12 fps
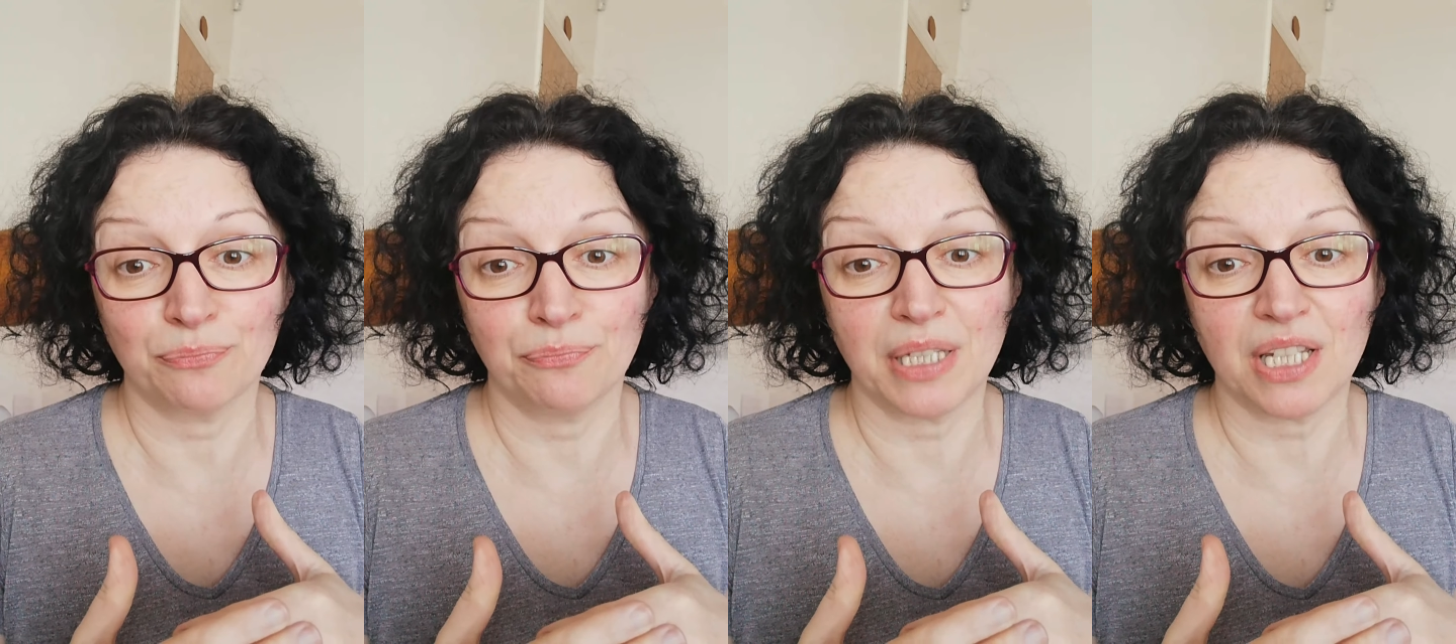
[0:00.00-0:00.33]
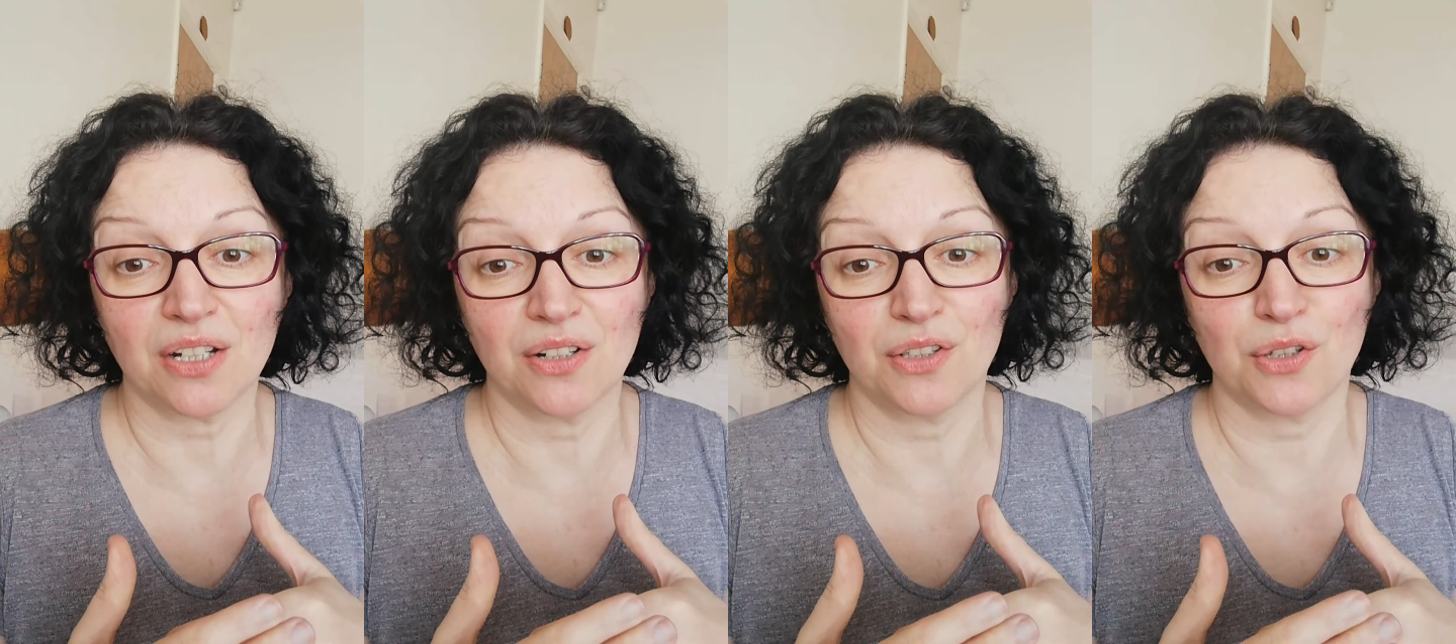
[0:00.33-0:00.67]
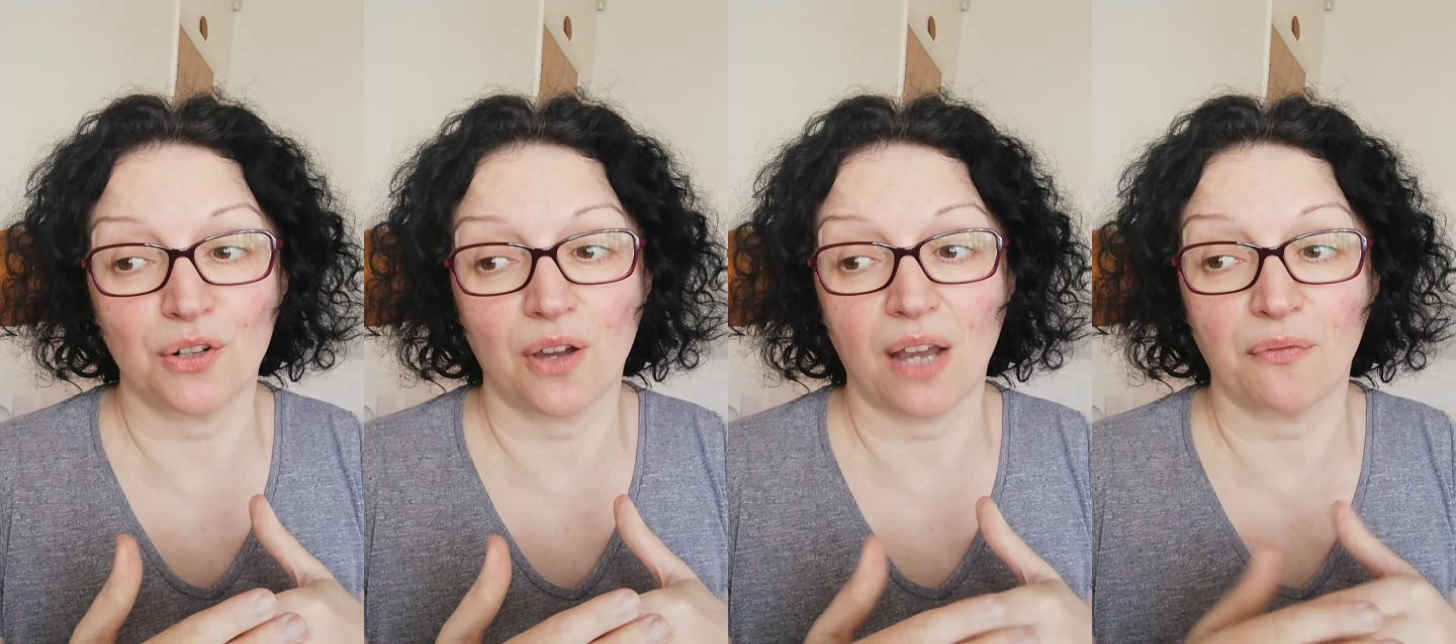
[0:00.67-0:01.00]
because you
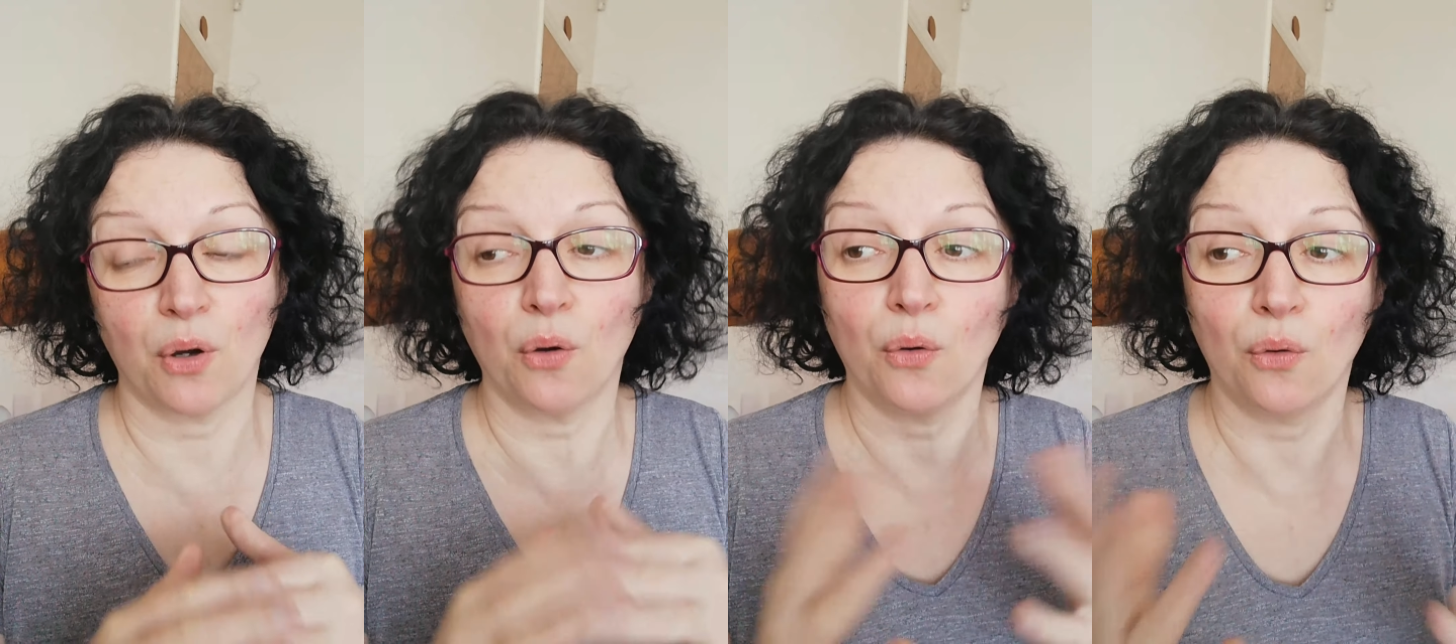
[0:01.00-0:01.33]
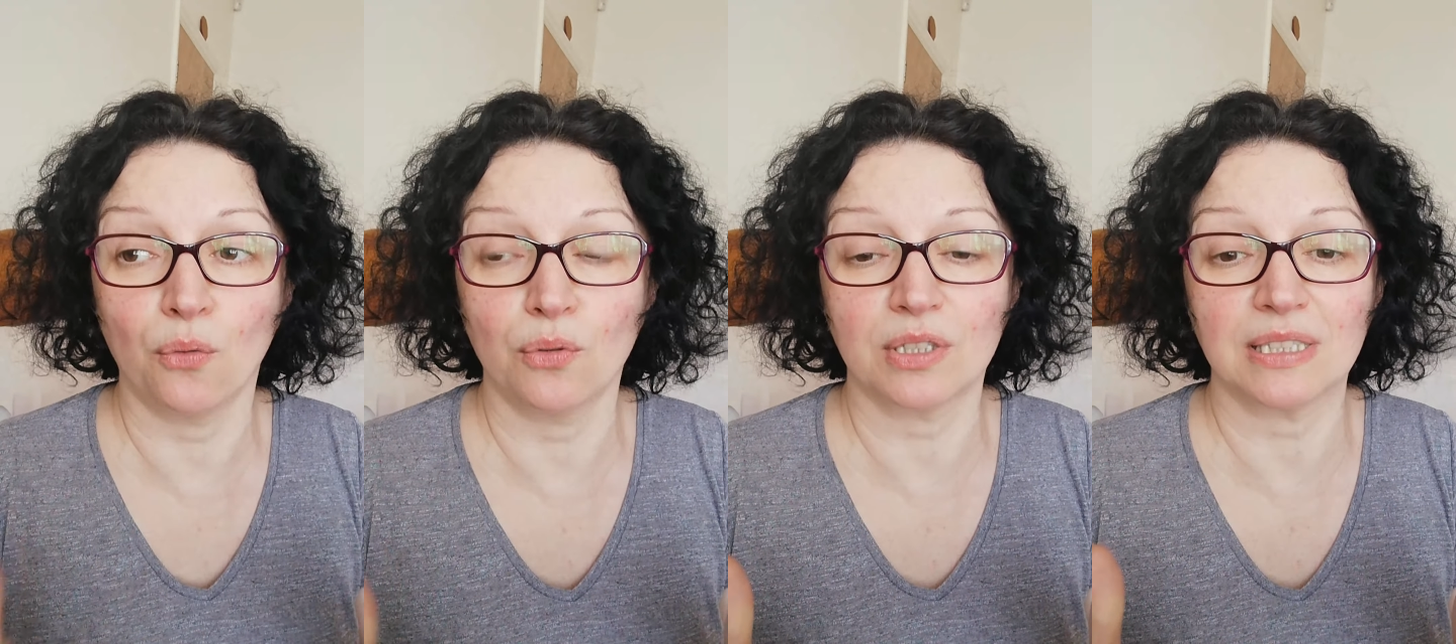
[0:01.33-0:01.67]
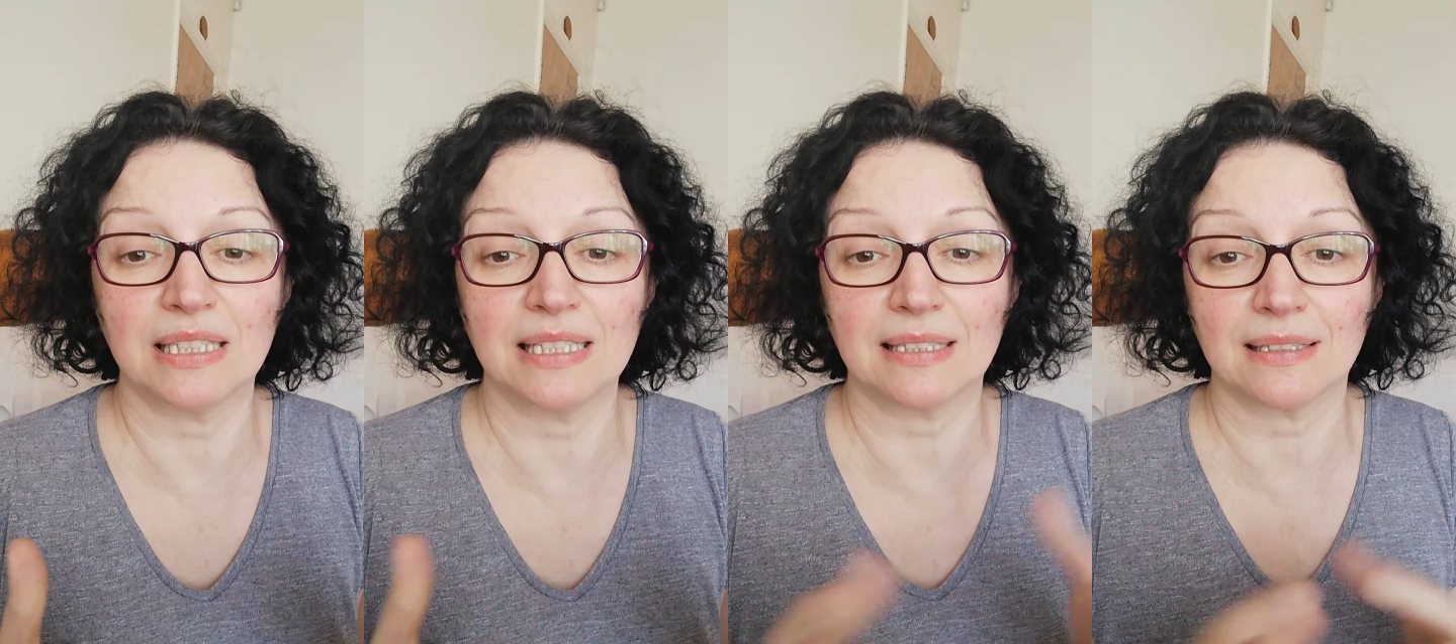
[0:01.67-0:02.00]
don't have all the
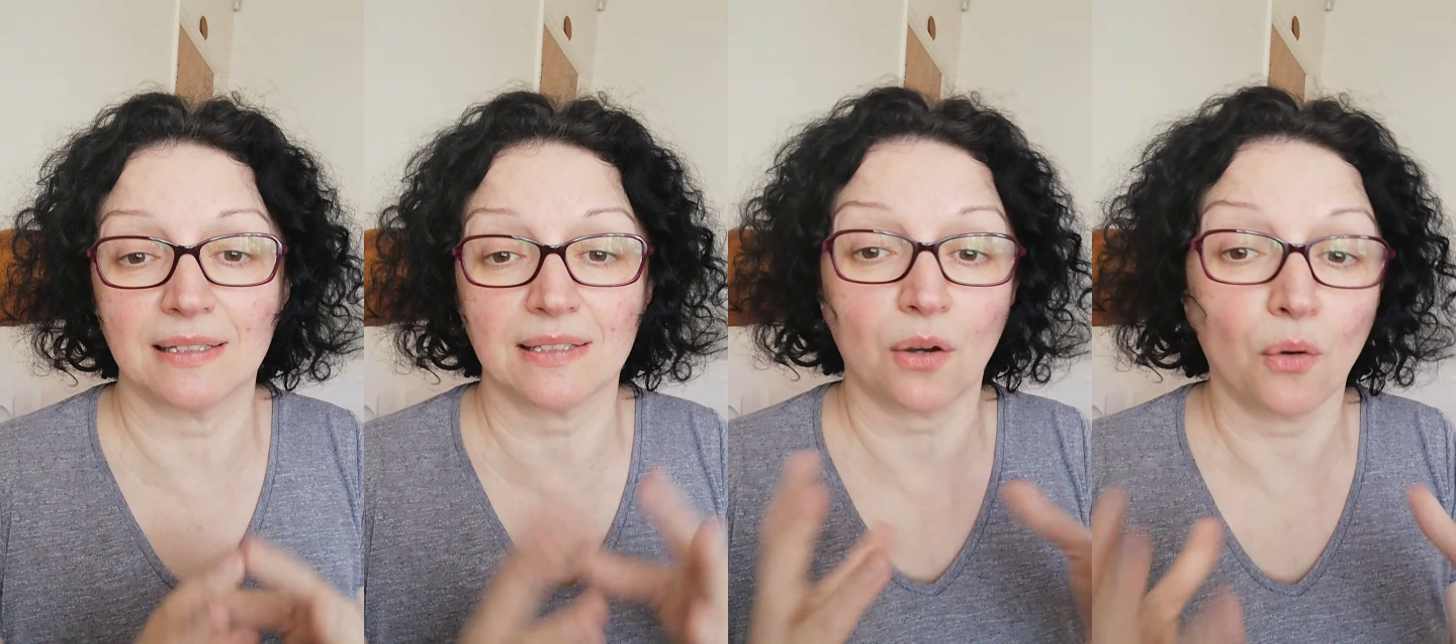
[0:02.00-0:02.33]
details,